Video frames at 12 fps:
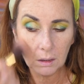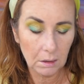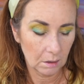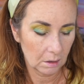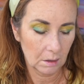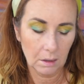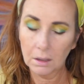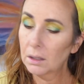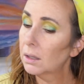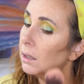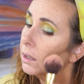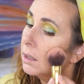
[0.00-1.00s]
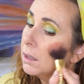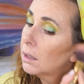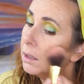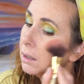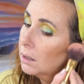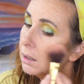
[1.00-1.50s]

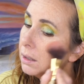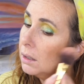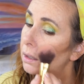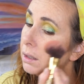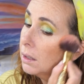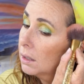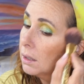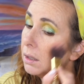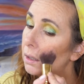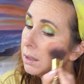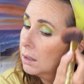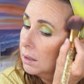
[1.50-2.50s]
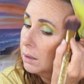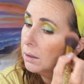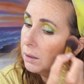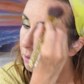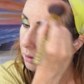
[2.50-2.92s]
Nobody speaks.